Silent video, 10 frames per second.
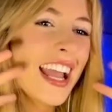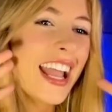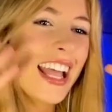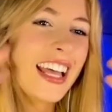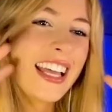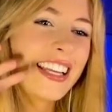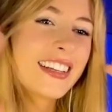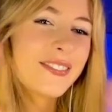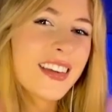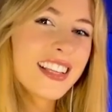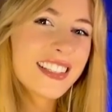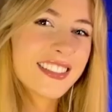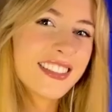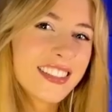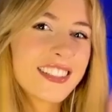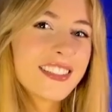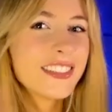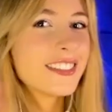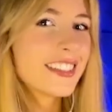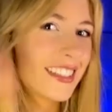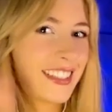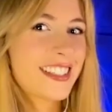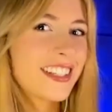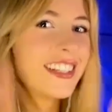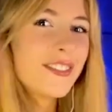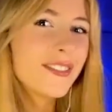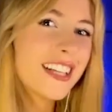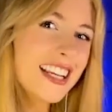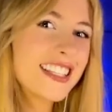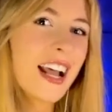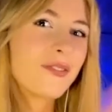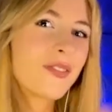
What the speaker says: and make sure you tune in for next time.